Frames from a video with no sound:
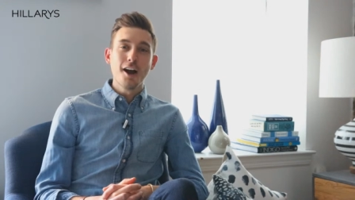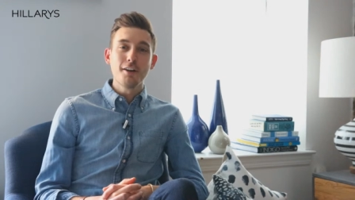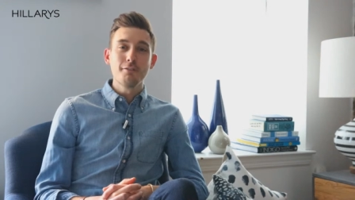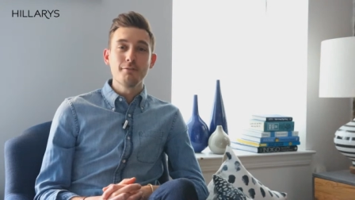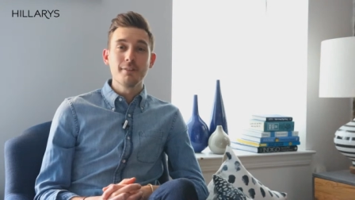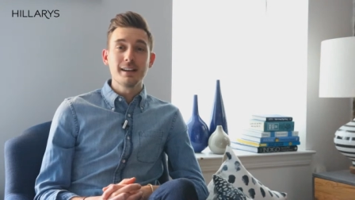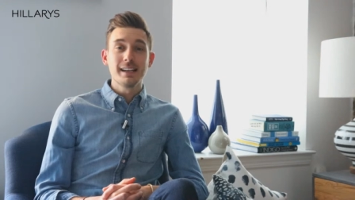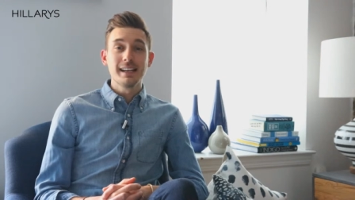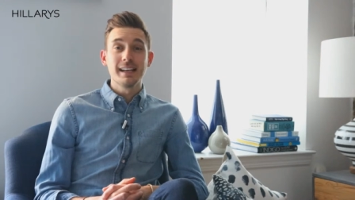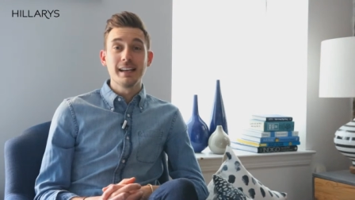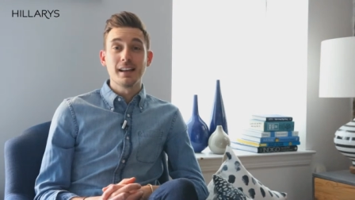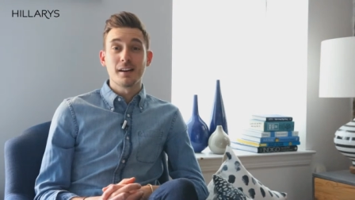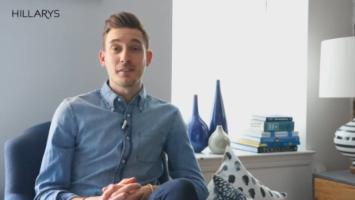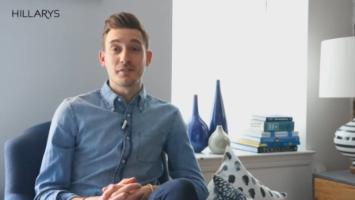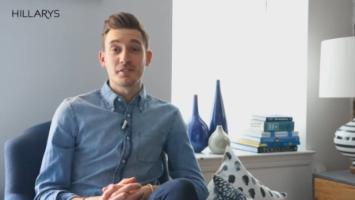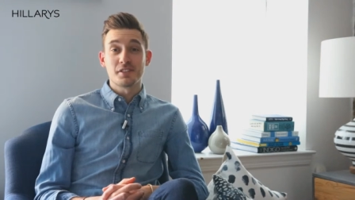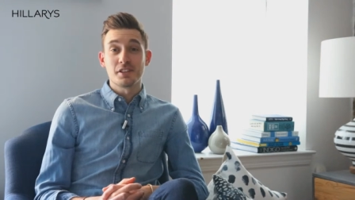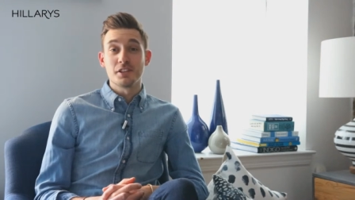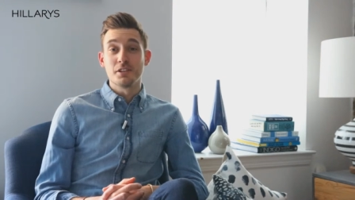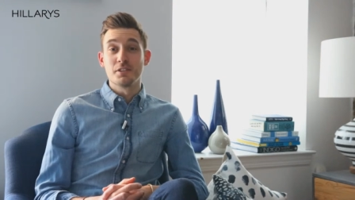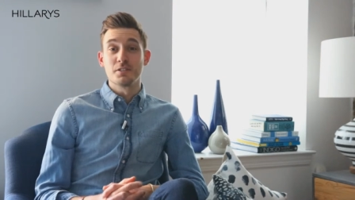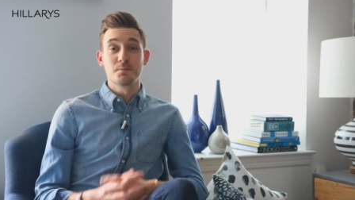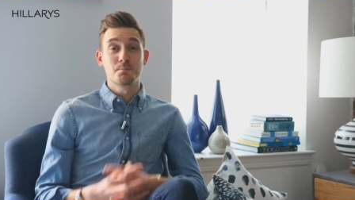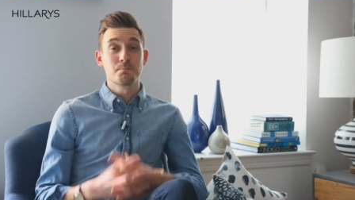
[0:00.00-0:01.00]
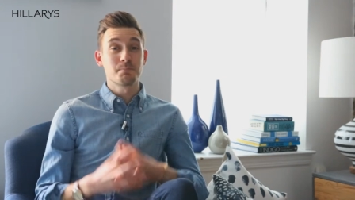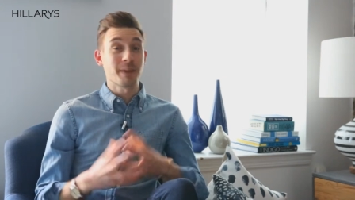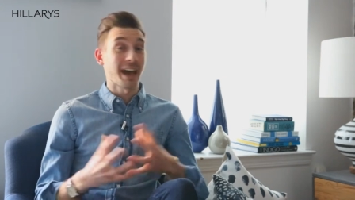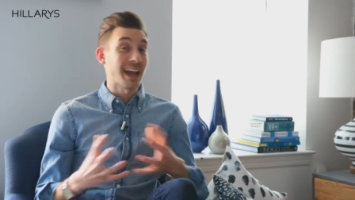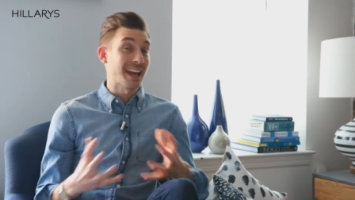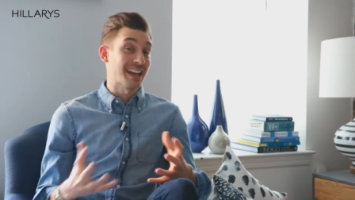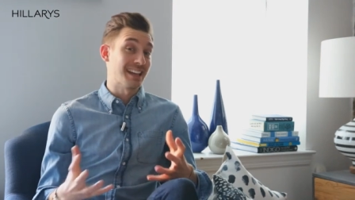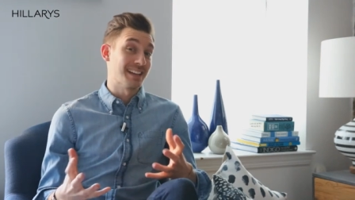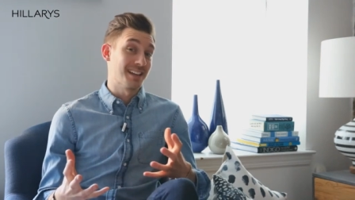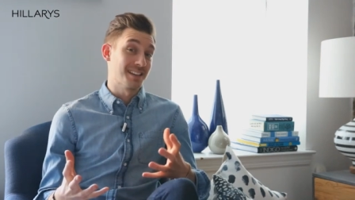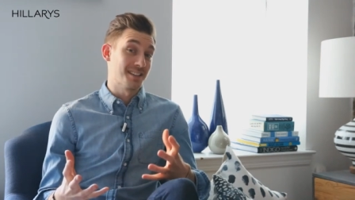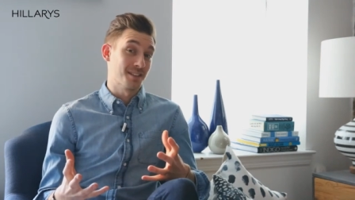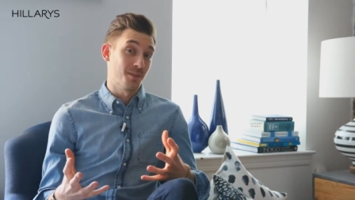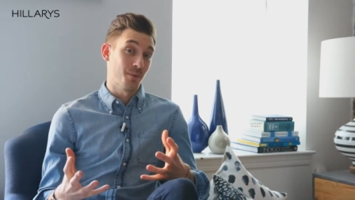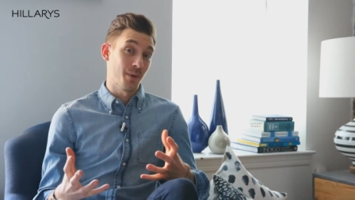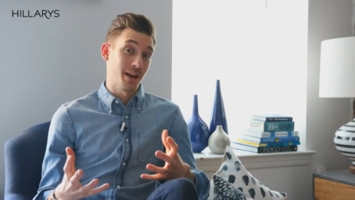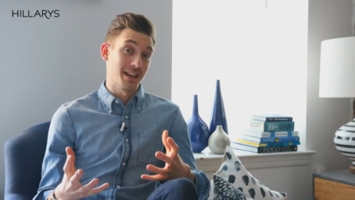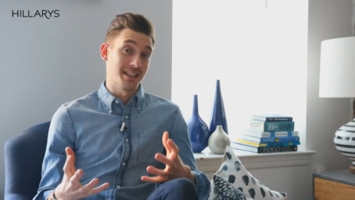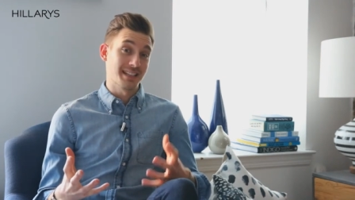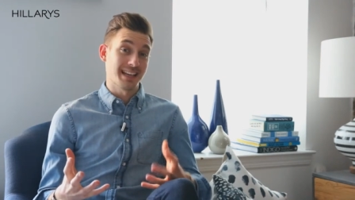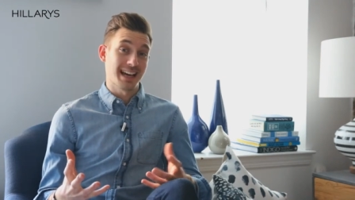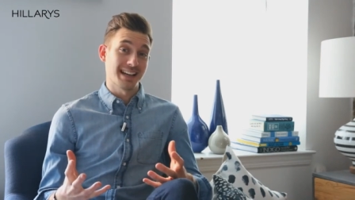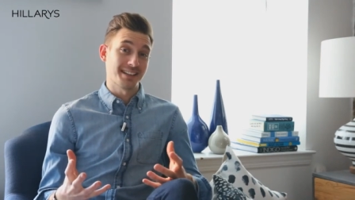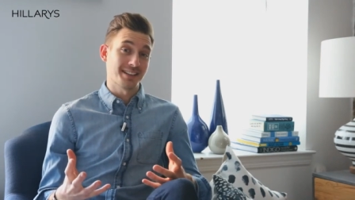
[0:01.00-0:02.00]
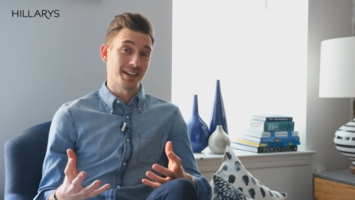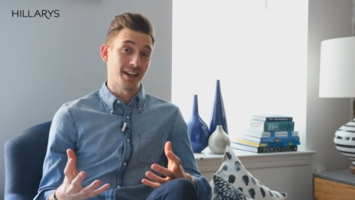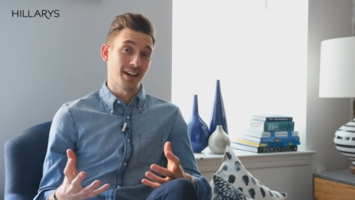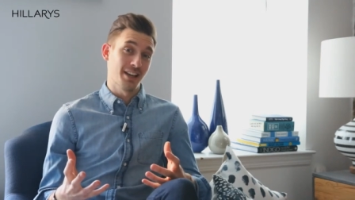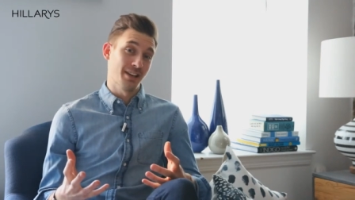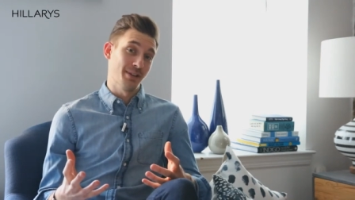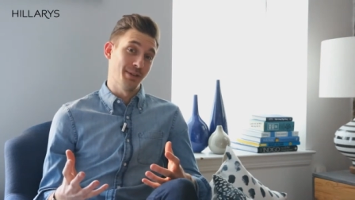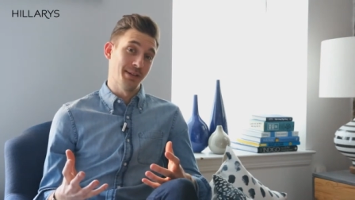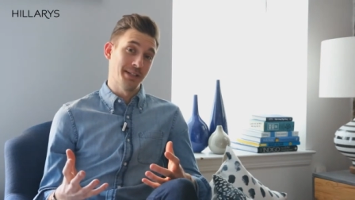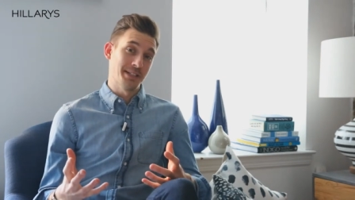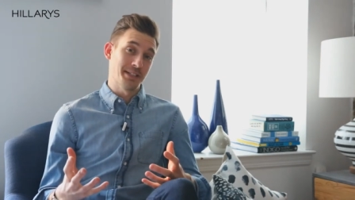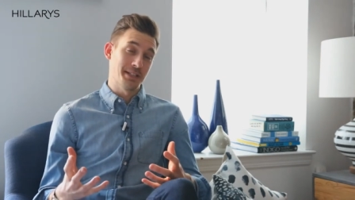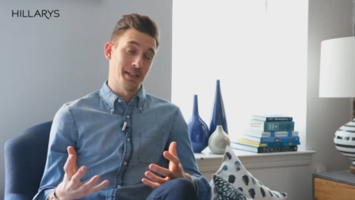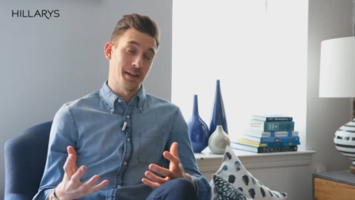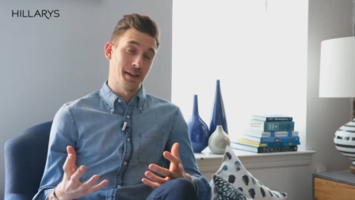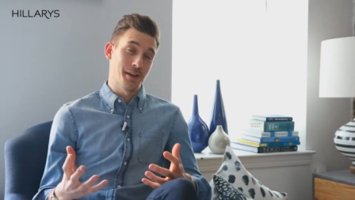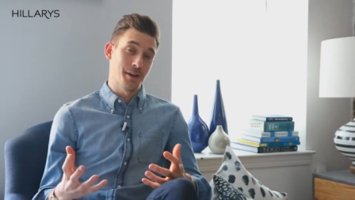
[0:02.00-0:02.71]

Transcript: I really love to use paint as a way to add colour into the